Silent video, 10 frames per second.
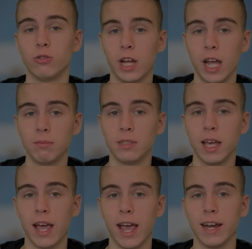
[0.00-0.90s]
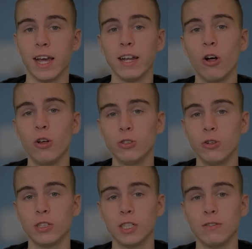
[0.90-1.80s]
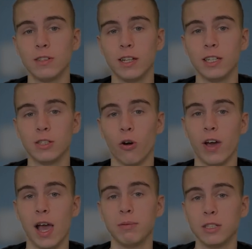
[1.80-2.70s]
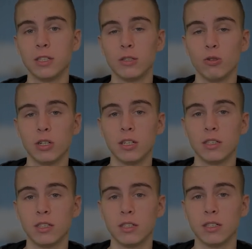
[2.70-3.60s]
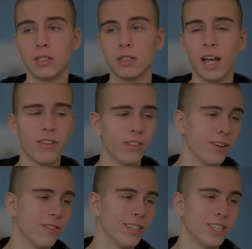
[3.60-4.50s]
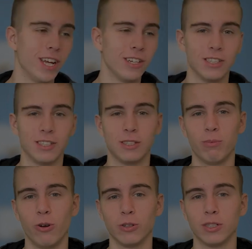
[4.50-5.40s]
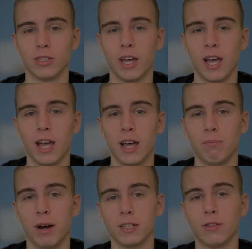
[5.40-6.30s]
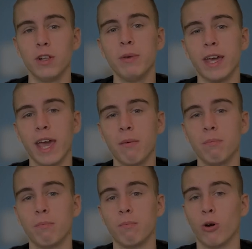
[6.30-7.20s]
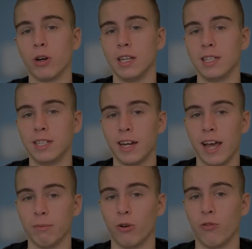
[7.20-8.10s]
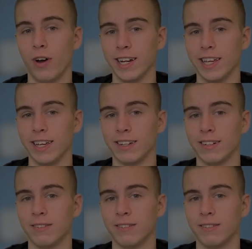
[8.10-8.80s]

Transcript: surnames and can also receive the list of absent students, nothing will change in this process, but it will become more easy and more funny.